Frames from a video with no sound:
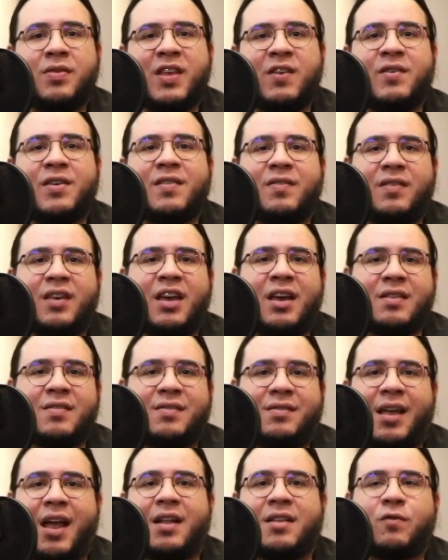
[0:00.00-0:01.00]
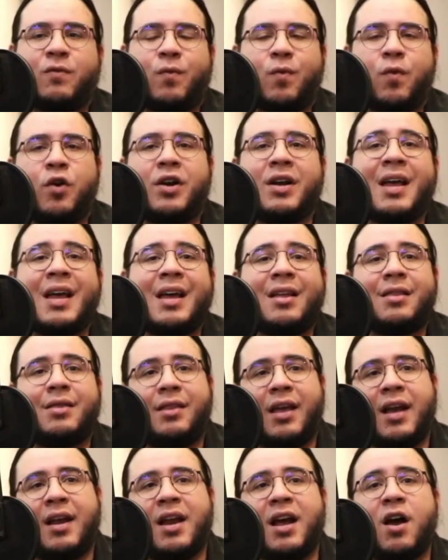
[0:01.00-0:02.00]
DVC stands for
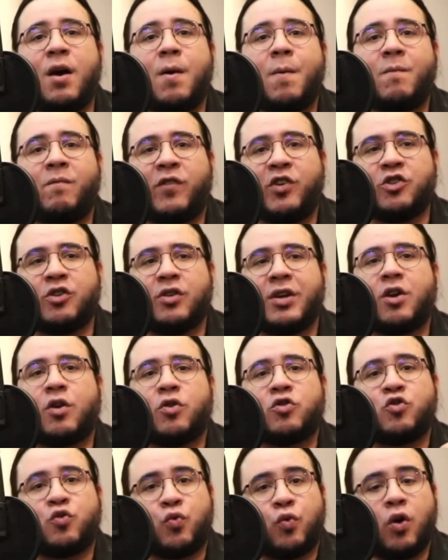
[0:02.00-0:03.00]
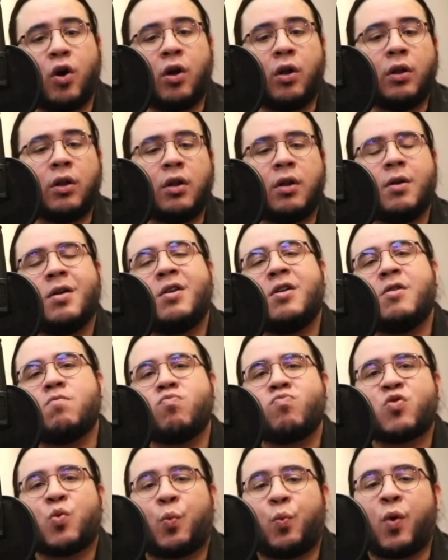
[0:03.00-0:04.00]
Data Versioning Control.
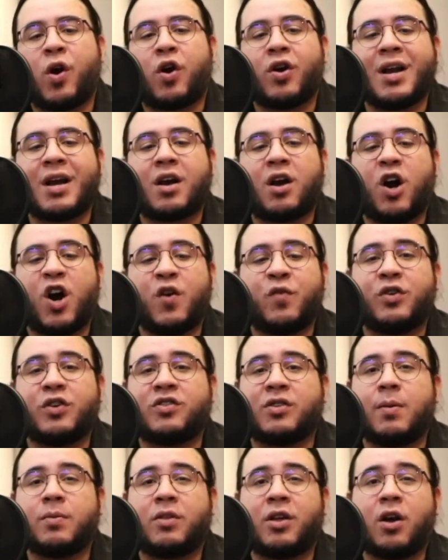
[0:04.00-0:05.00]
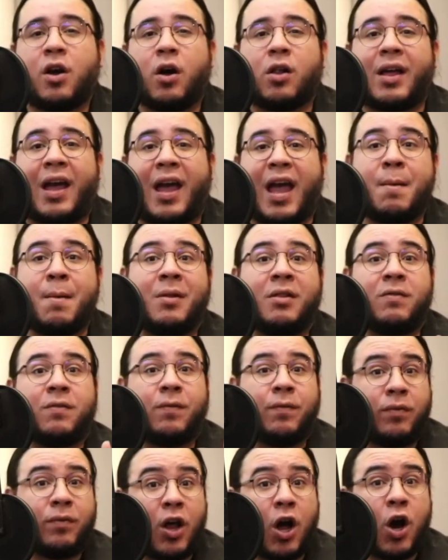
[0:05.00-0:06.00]
We're going to cover something called ML
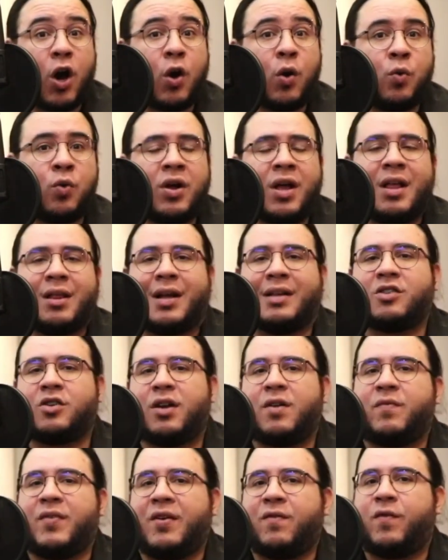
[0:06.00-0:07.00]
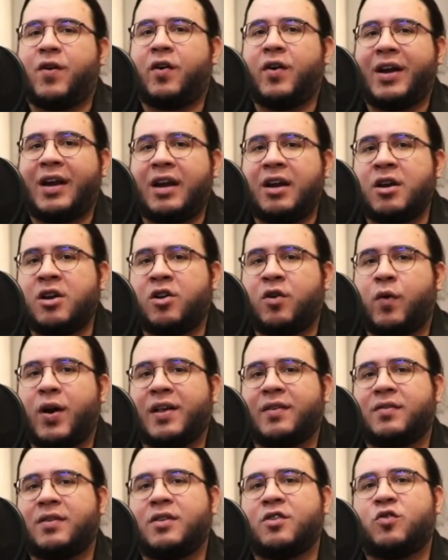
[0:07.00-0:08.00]
Flow. That's going to be very
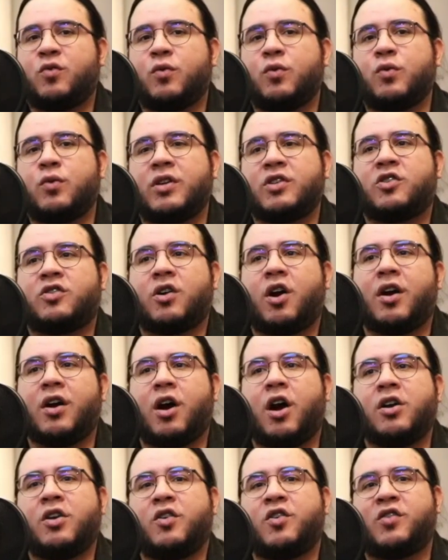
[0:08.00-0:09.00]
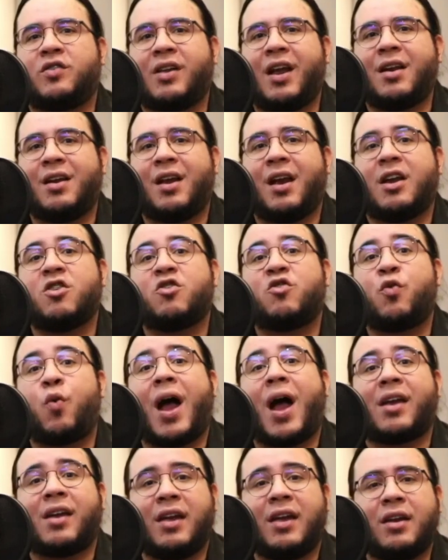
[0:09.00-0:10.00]
interesting to start understanding and
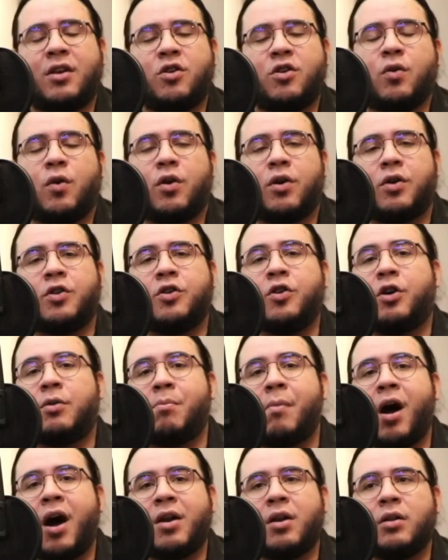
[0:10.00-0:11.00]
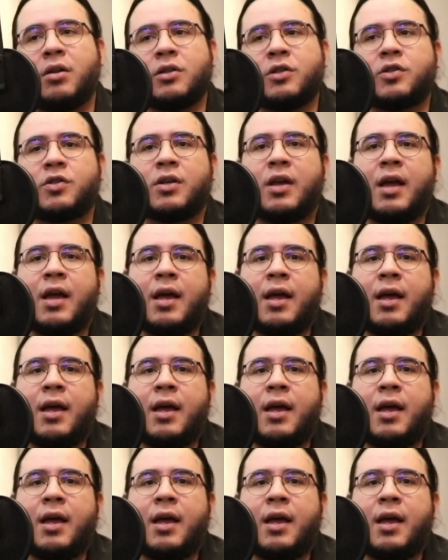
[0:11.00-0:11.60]
tracking your models.